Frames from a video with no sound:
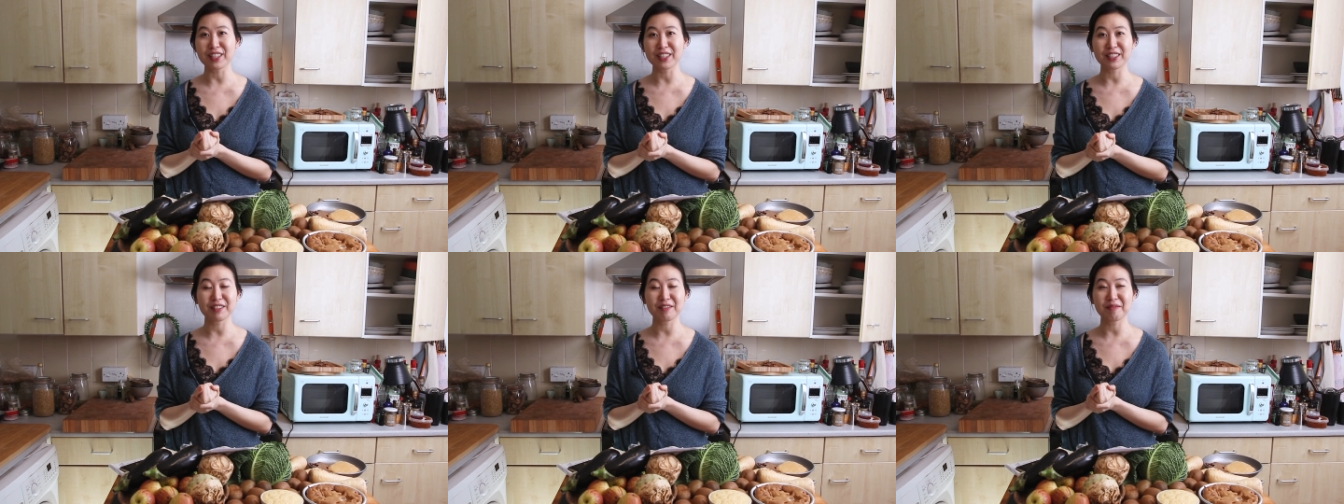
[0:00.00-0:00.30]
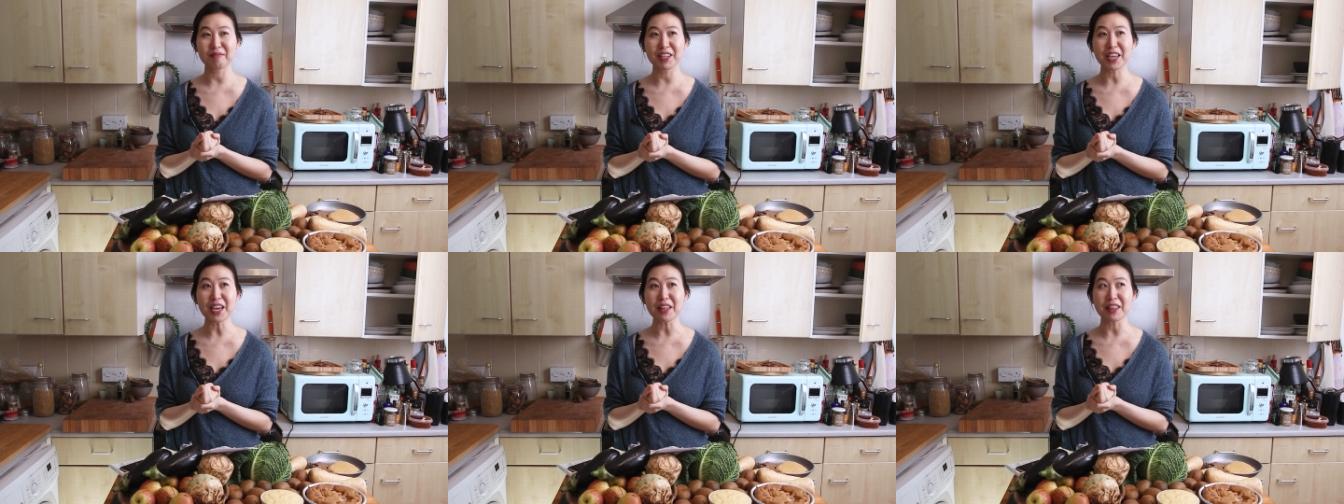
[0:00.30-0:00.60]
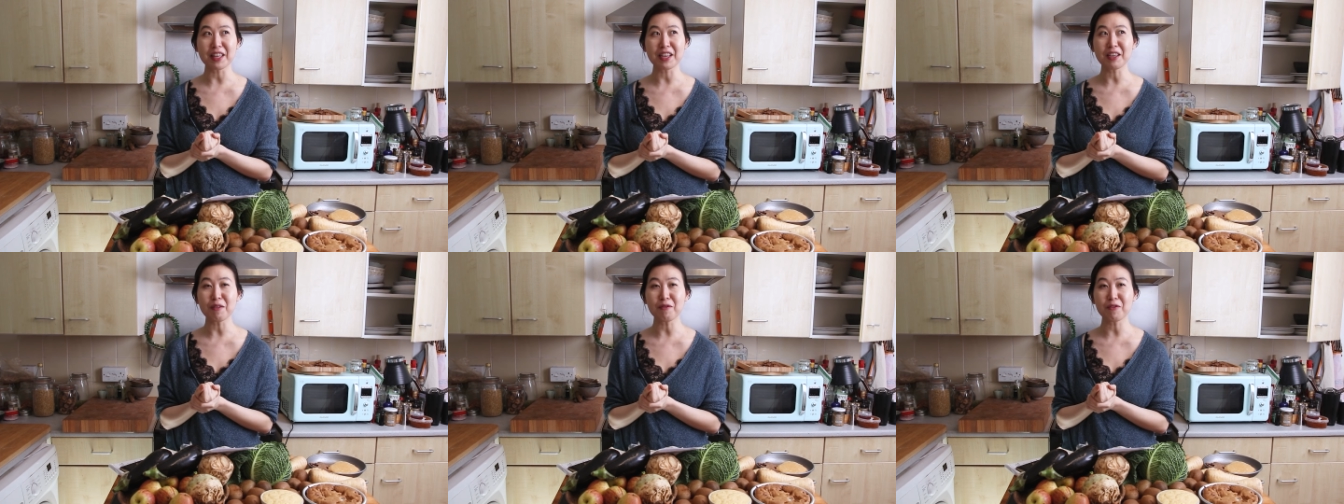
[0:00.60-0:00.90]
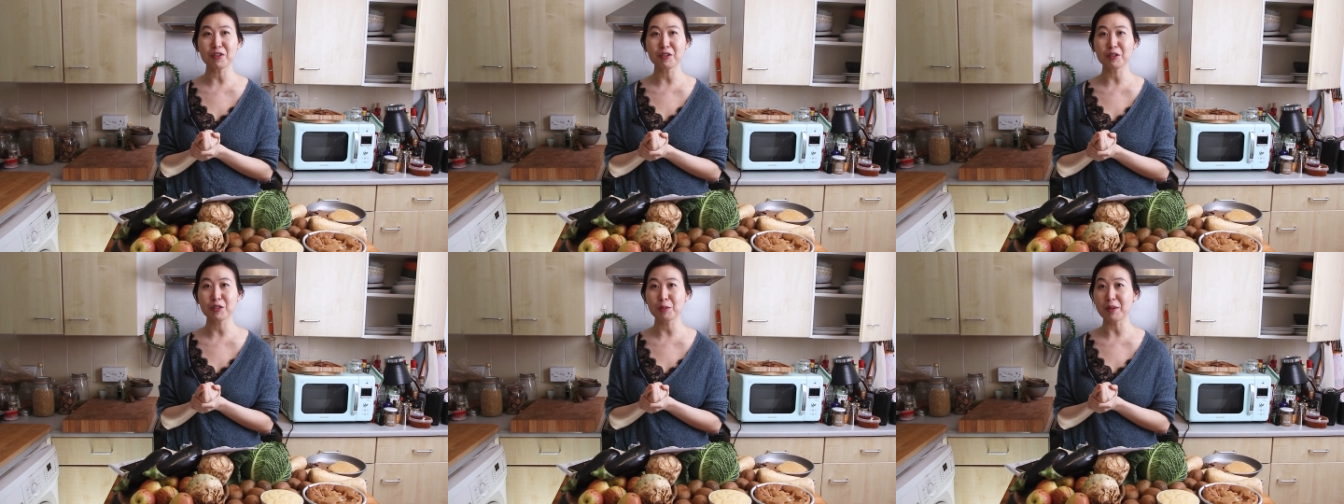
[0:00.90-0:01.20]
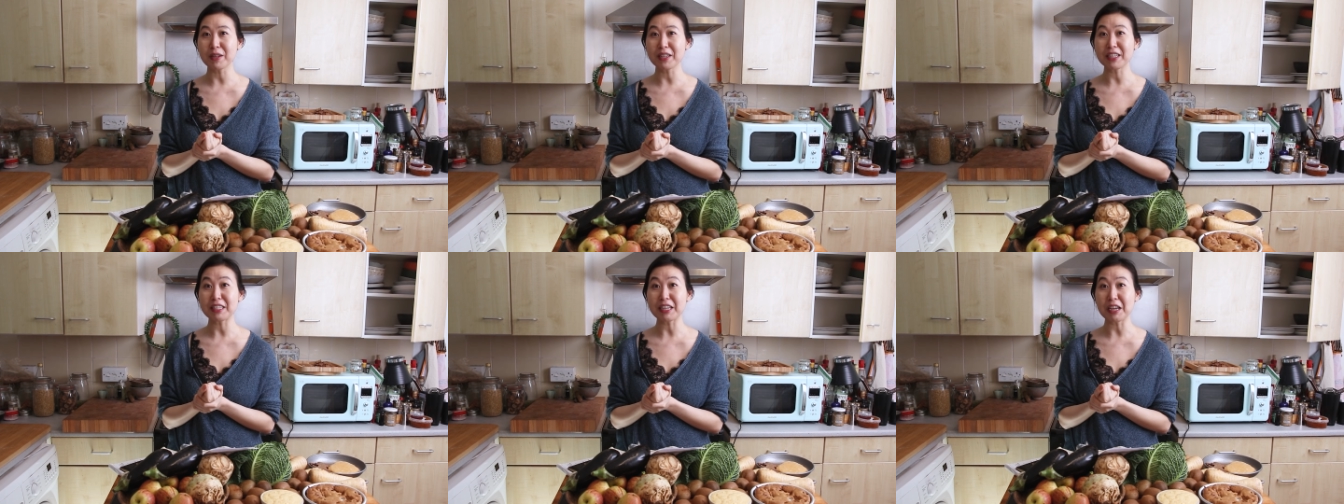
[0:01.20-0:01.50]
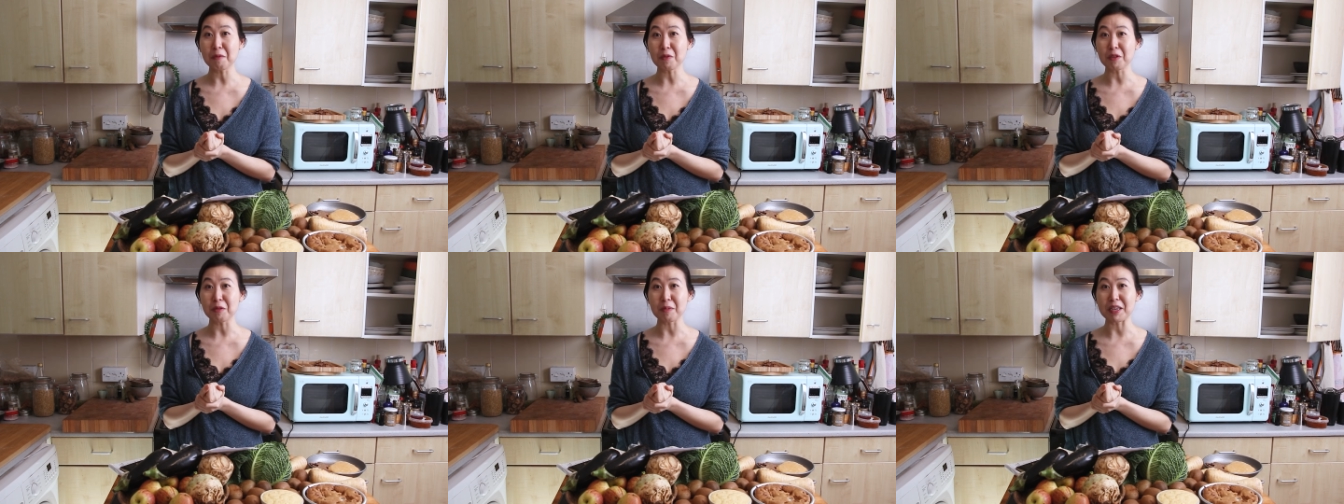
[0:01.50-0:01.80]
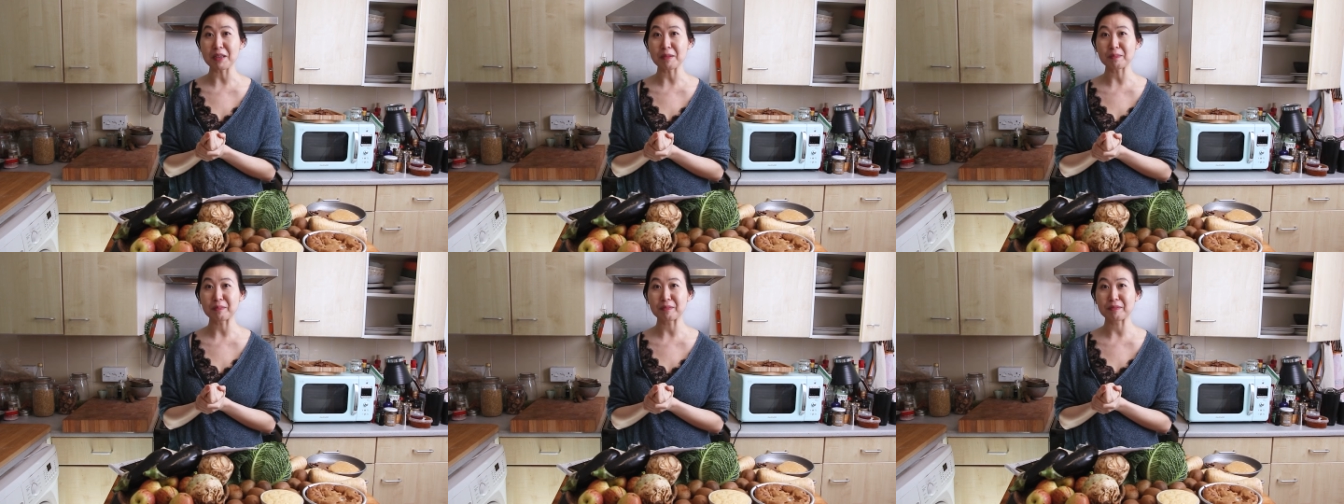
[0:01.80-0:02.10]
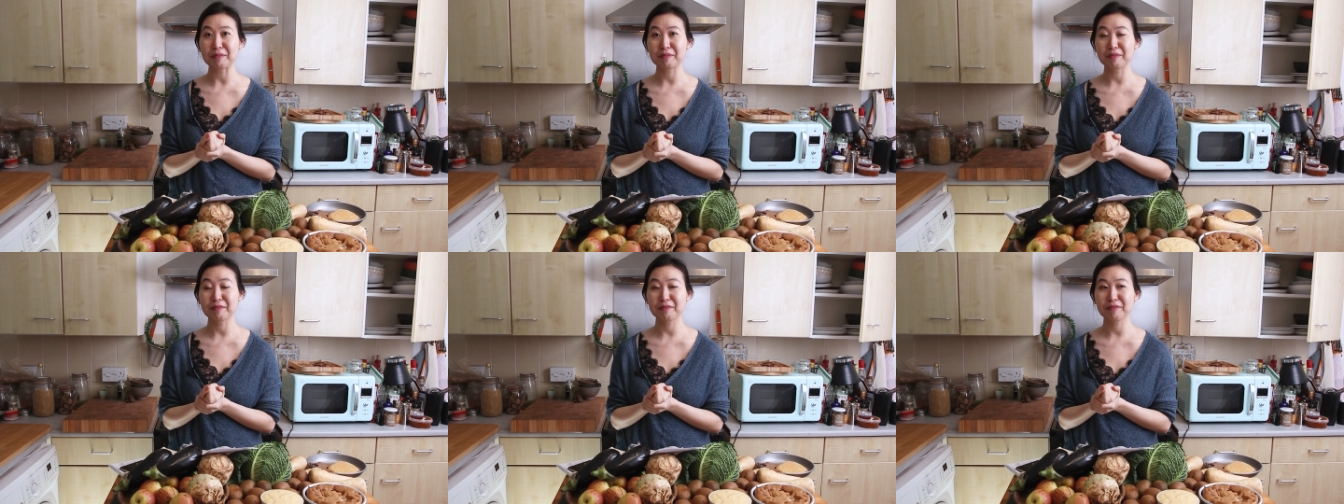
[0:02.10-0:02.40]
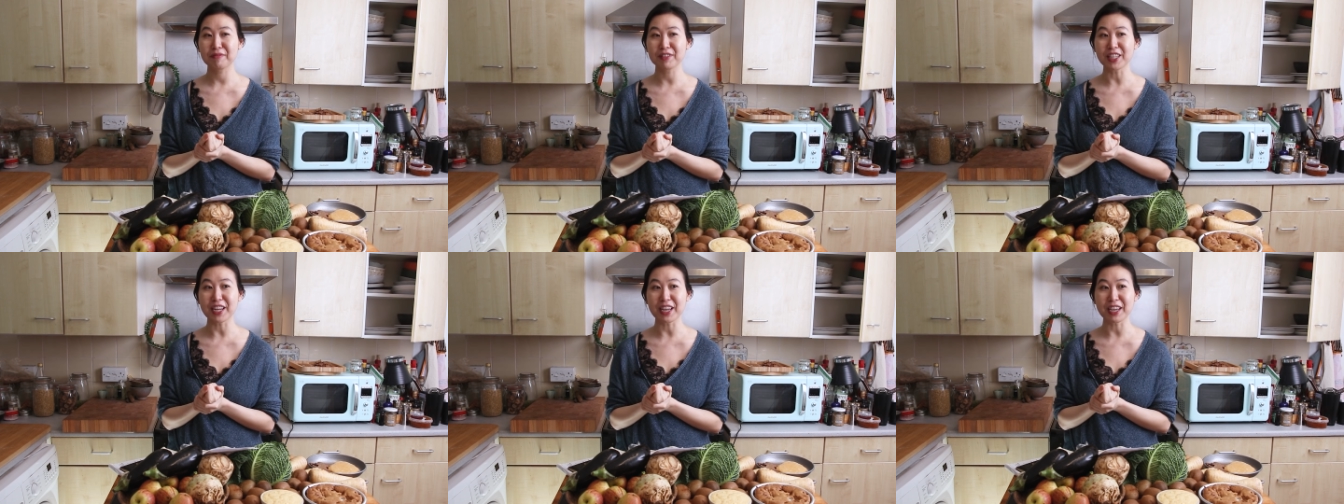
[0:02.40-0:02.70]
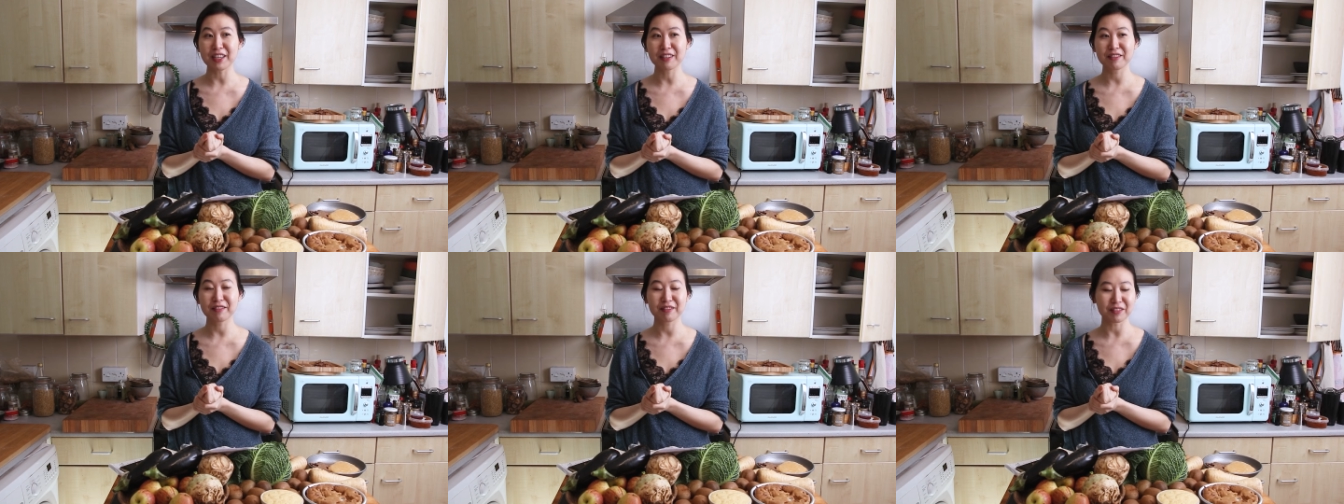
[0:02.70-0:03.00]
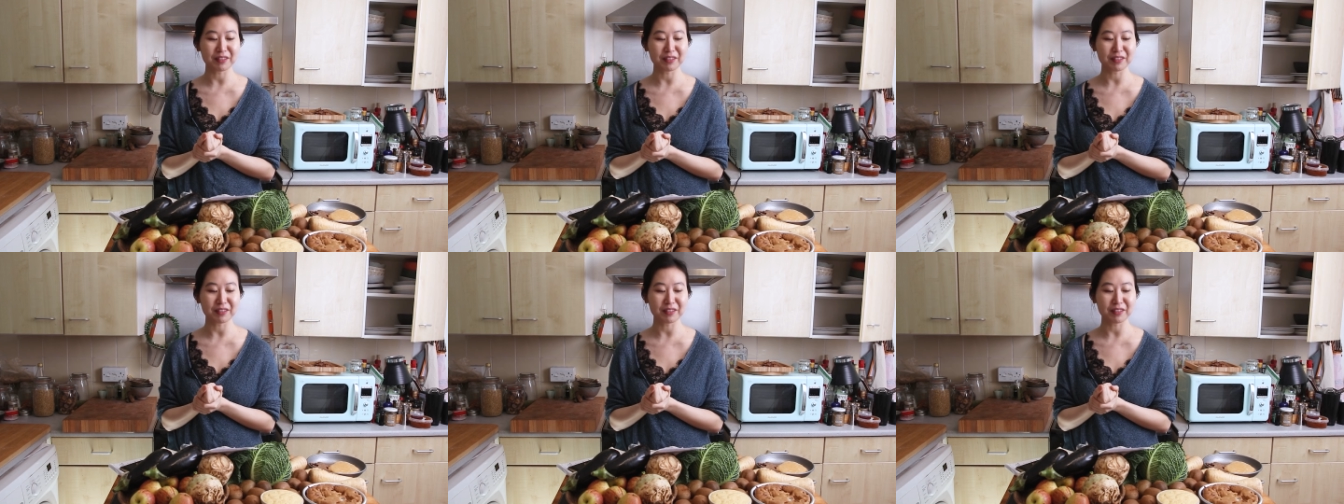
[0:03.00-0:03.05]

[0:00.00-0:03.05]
And yeah, thank you for spending time with me today.